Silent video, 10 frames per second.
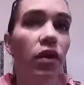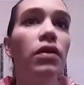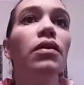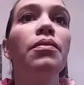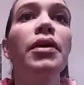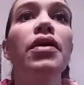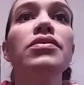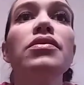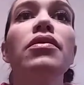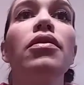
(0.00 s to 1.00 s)
A little bit
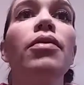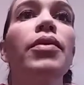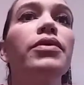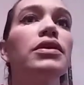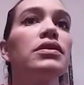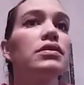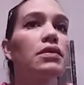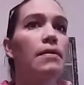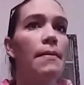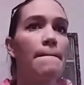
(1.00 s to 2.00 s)
goes a long way with this stuff.